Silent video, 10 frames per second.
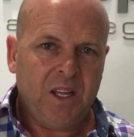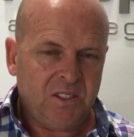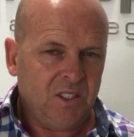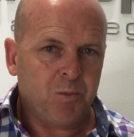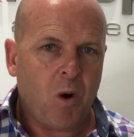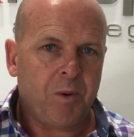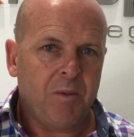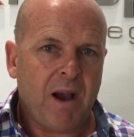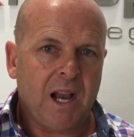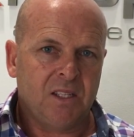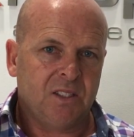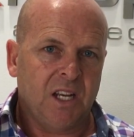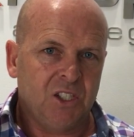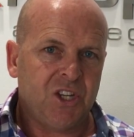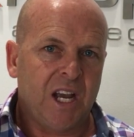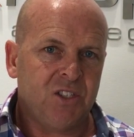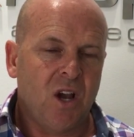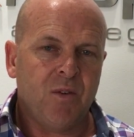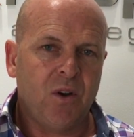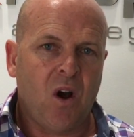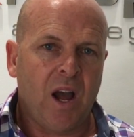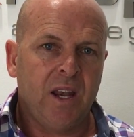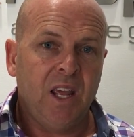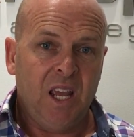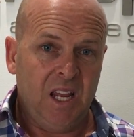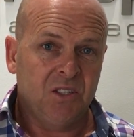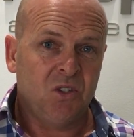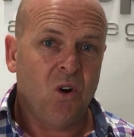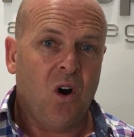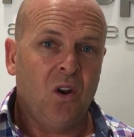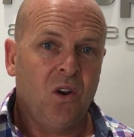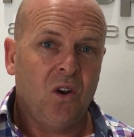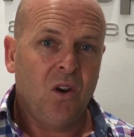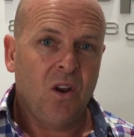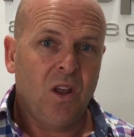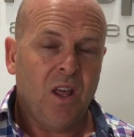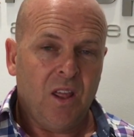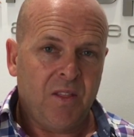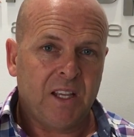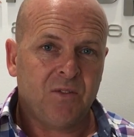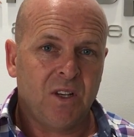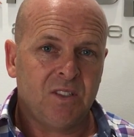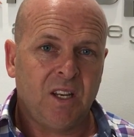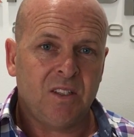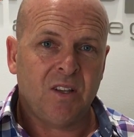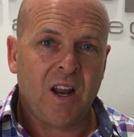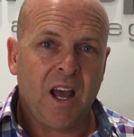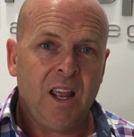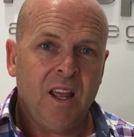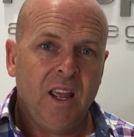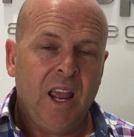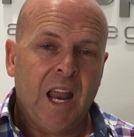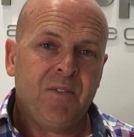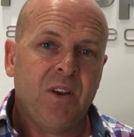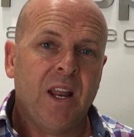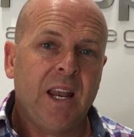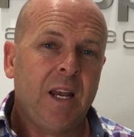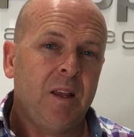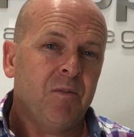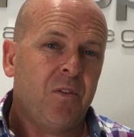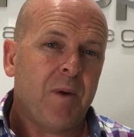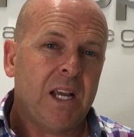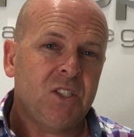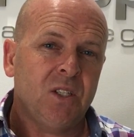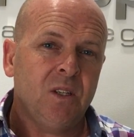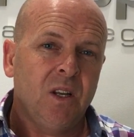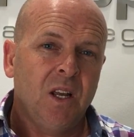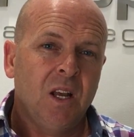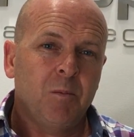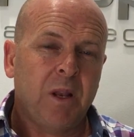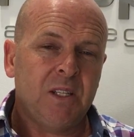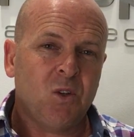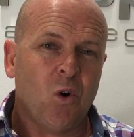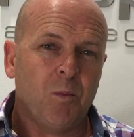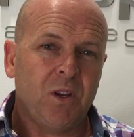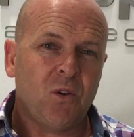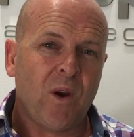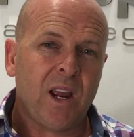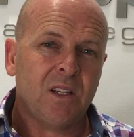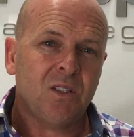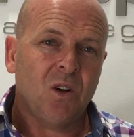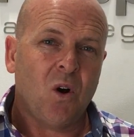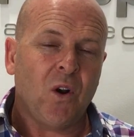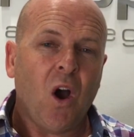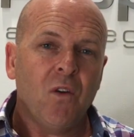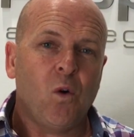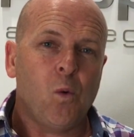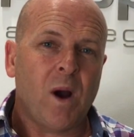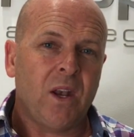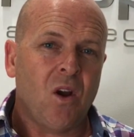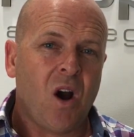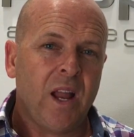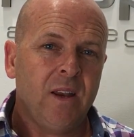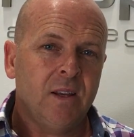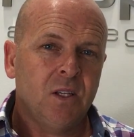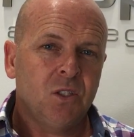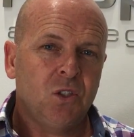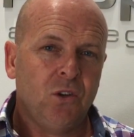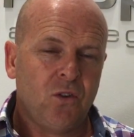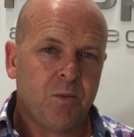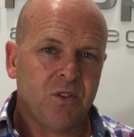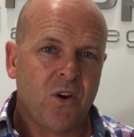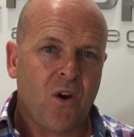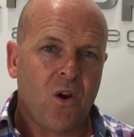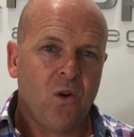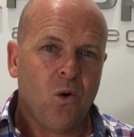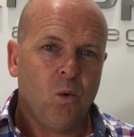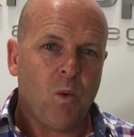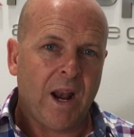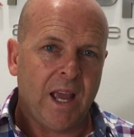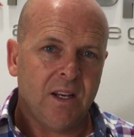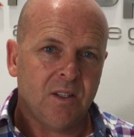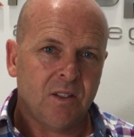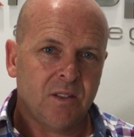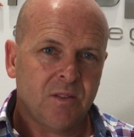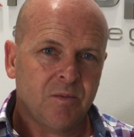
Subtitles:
thinks this property market's going to change overnight, it's not. Thanks for listening today. And if you need any information, please call me direct on 0419 200 180.